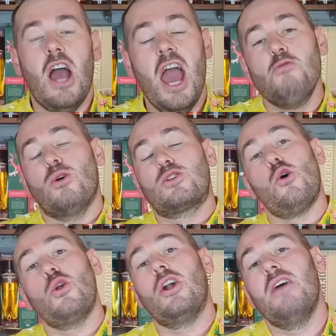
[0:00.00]
Hey, what's
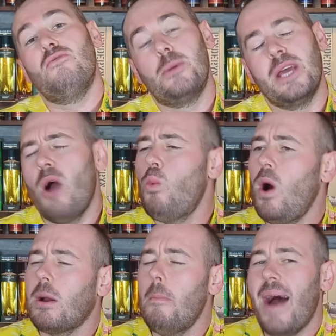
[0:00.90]
going on everybody, and
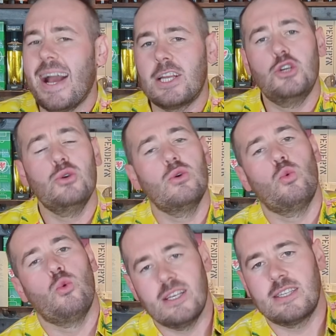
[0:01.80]
welcome back to the
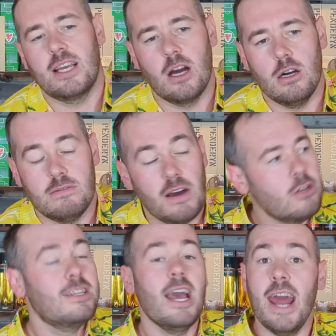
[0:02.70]
Whiskey Cove. And
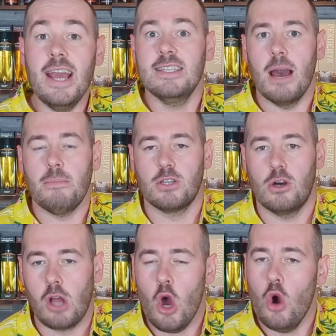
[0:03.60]
on today's
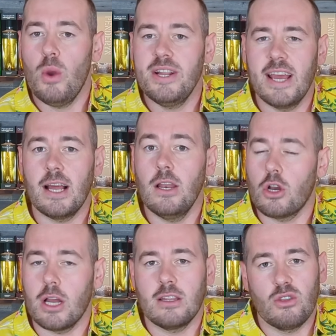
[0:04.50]
episode, we take a
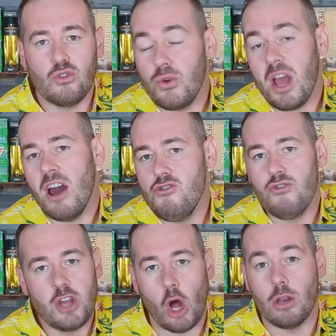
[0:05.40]
look at the
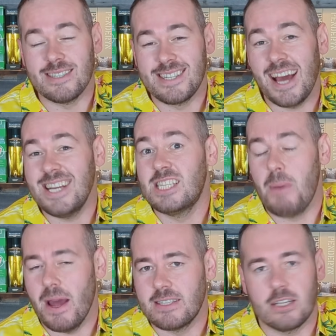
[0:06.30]
$300 that I
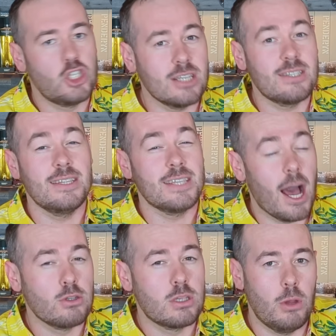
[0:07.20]
spent at Justin's
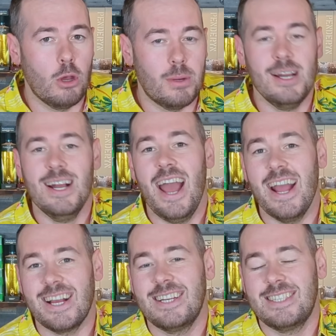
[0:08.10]
House of Bourbon
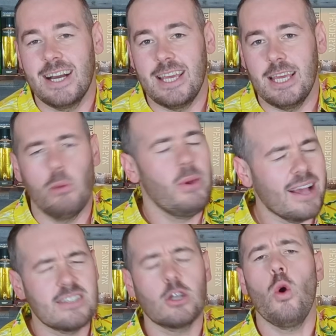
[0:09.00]
in Kentucky. And we
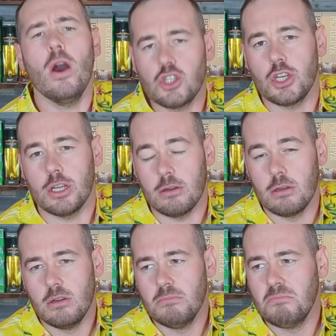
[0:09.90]
ask the question,
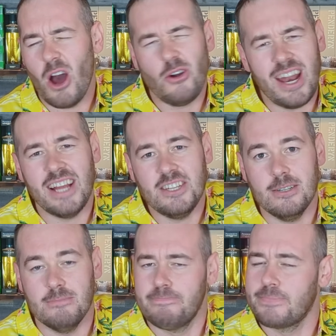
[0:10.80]
how did I
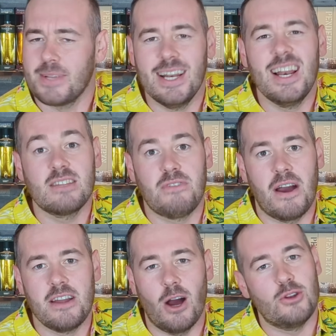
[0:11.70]
do? Let's
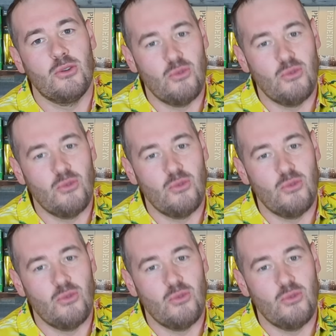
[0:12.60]
find out.